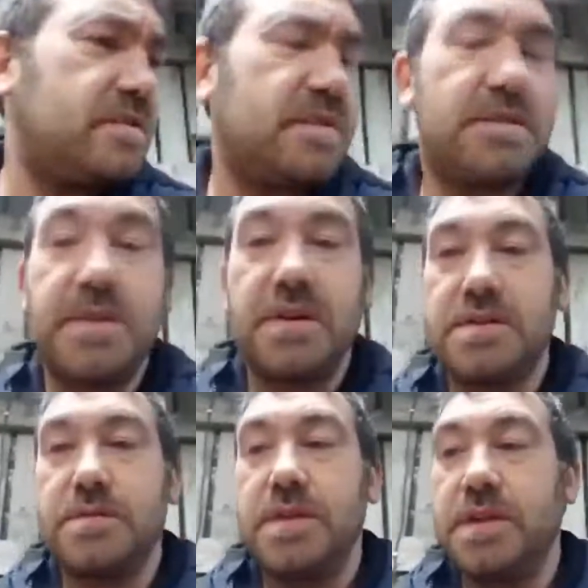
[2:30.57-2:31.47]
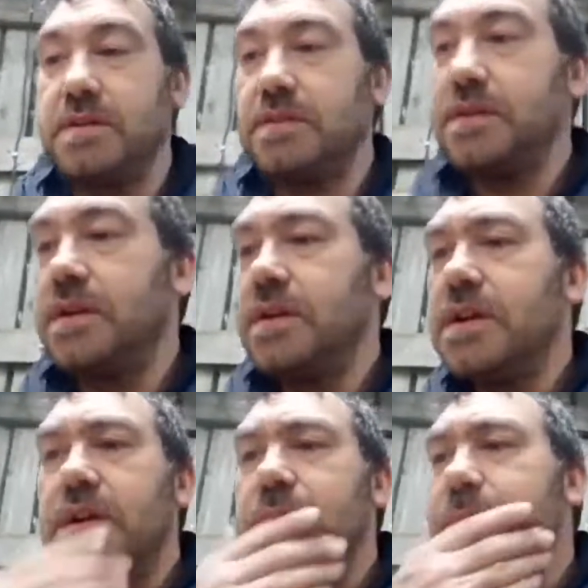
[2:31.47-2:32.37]
to be honest with you.
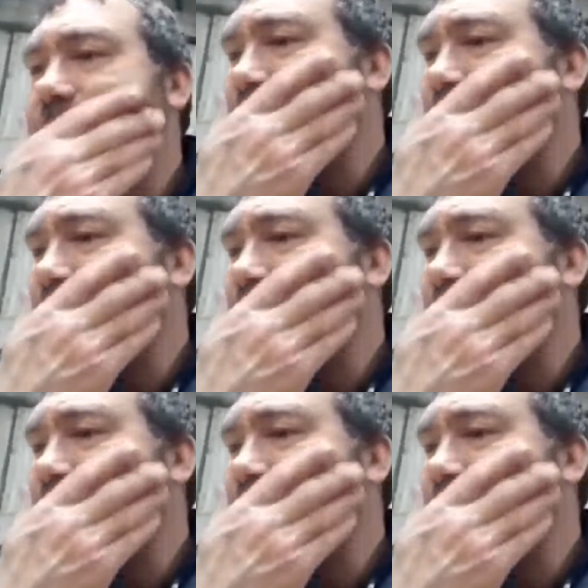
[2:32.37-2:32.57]
But